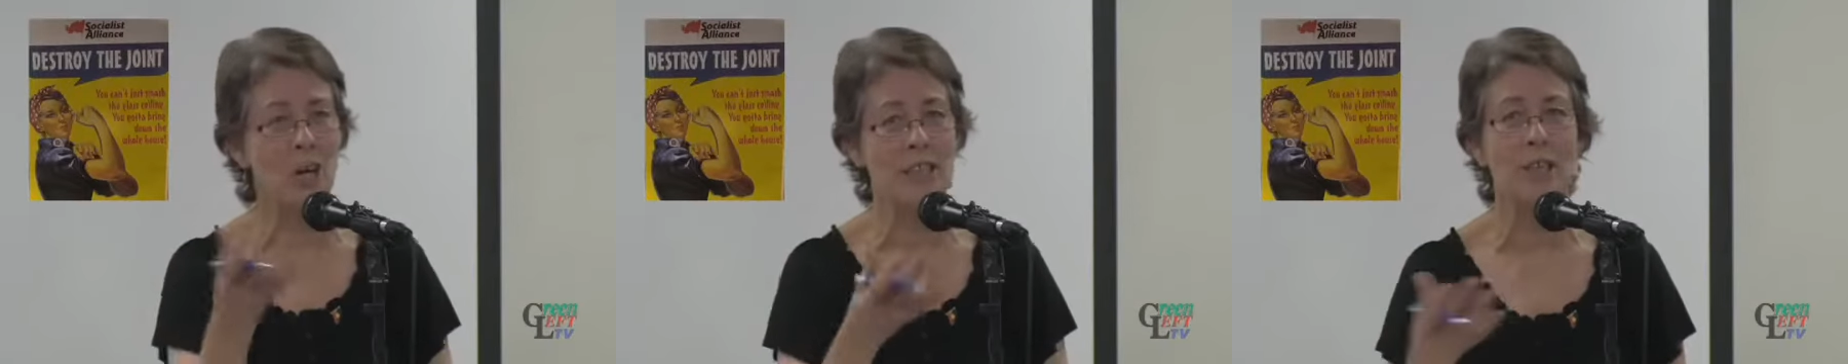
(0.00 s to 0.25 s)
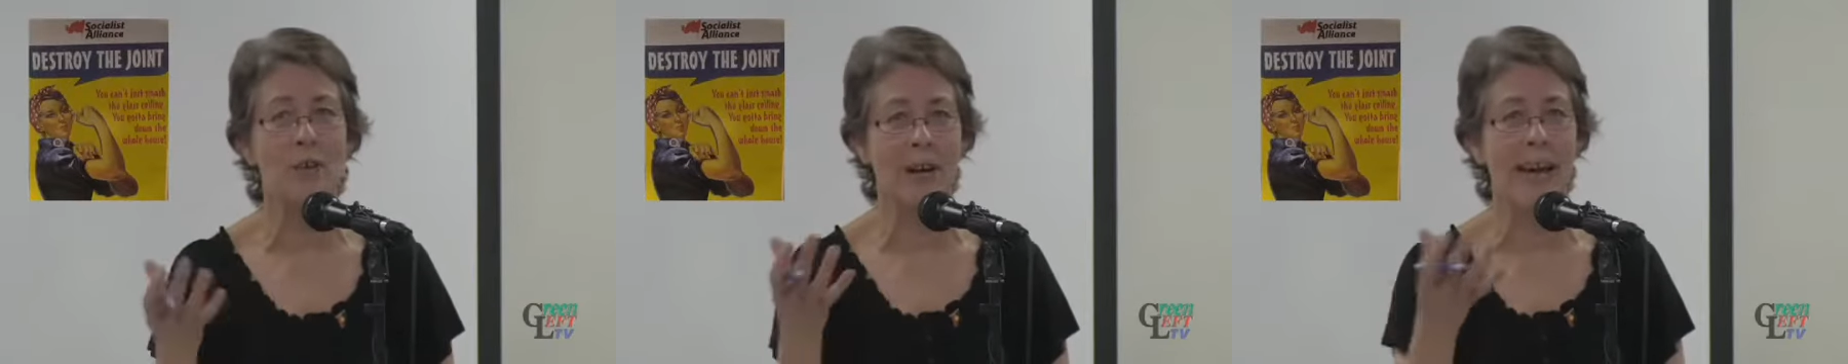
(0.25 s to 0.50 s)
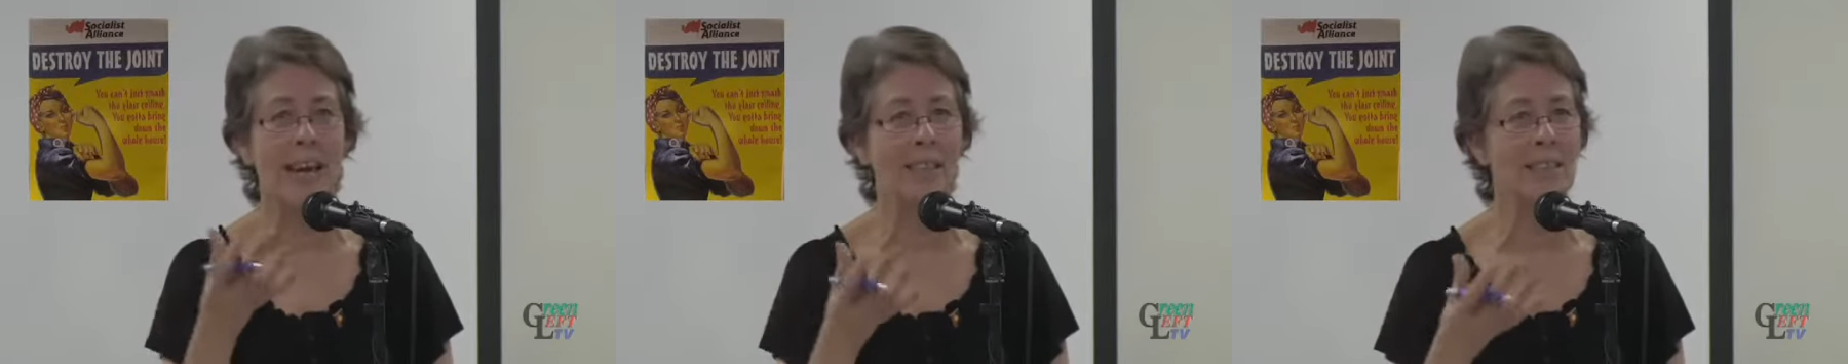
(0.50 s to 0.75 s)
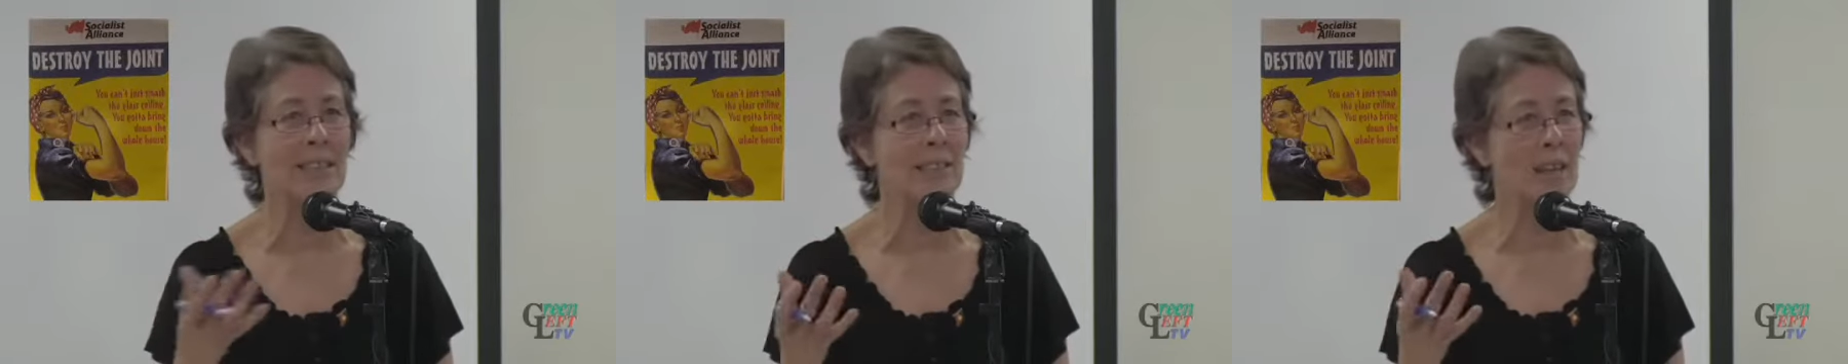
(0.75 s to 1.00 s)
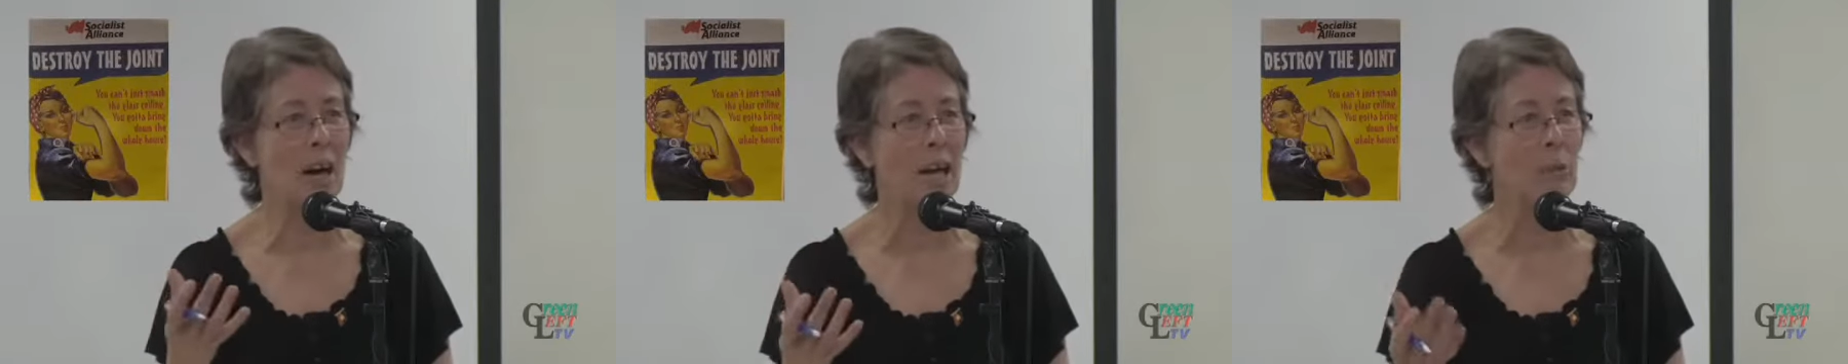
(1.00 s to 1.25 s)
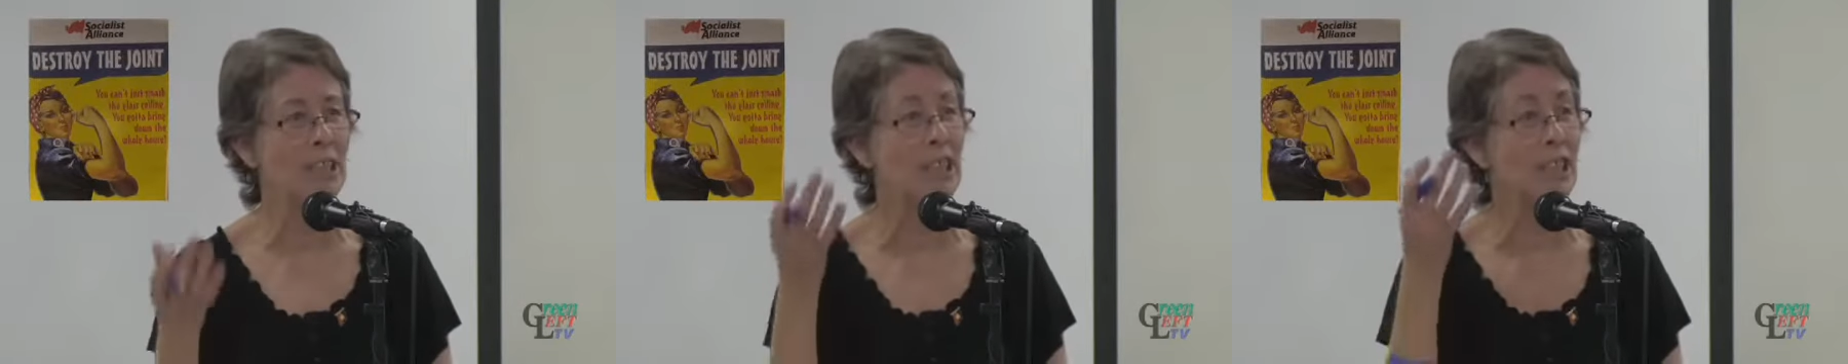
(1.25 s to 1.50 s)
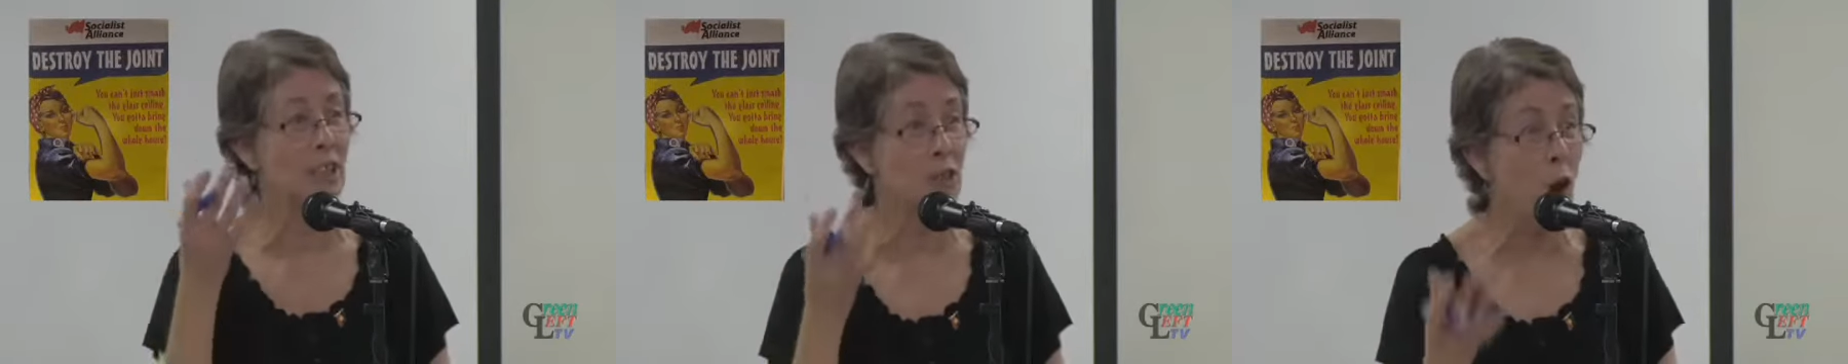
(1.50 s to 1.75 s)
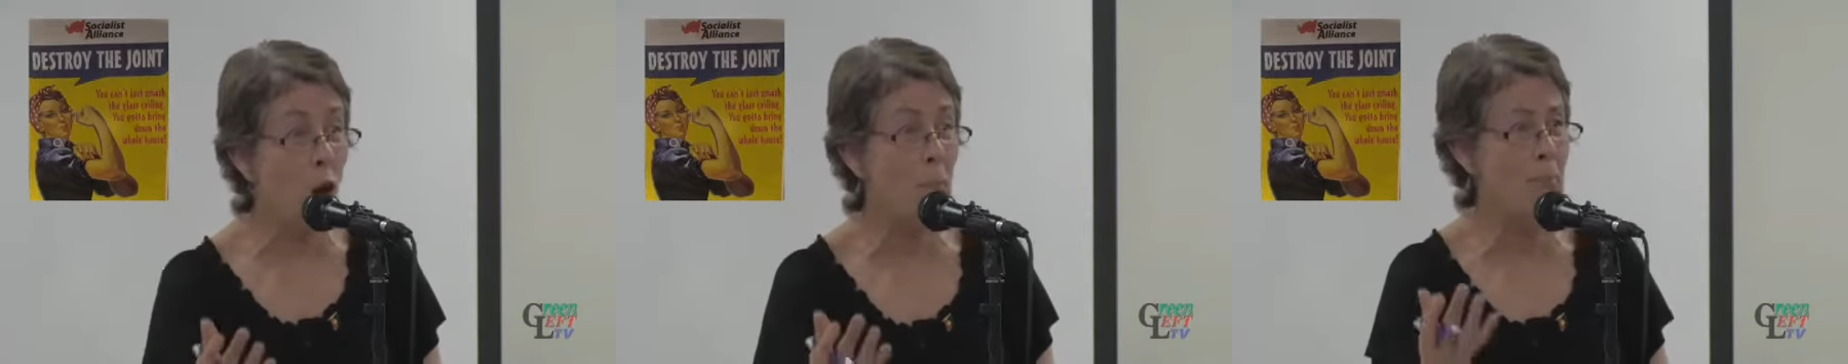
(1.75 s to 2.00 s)
trying to create a society which is
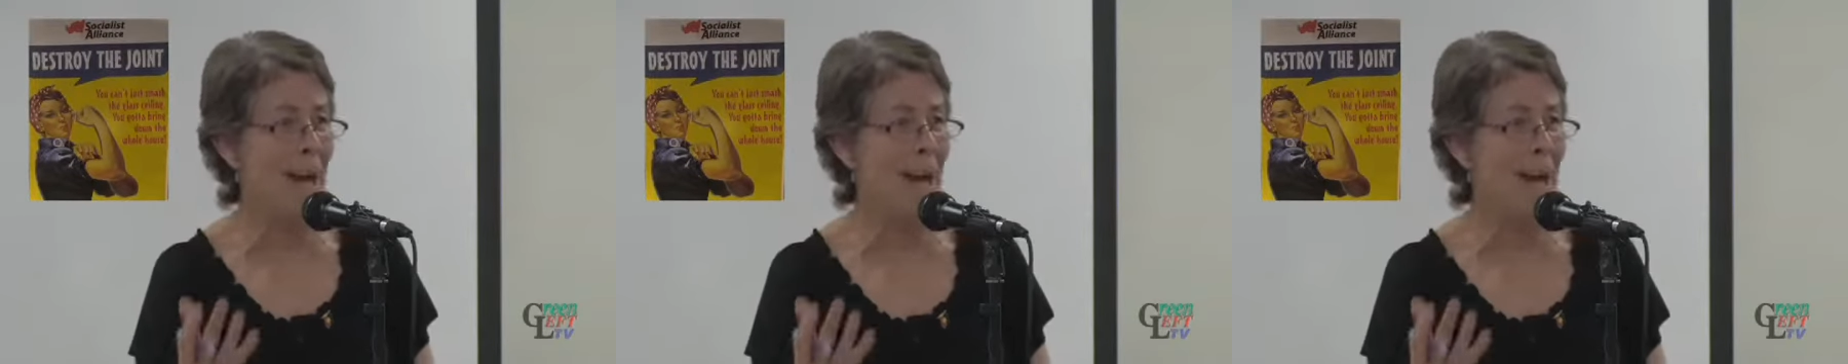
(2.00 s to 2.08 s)
not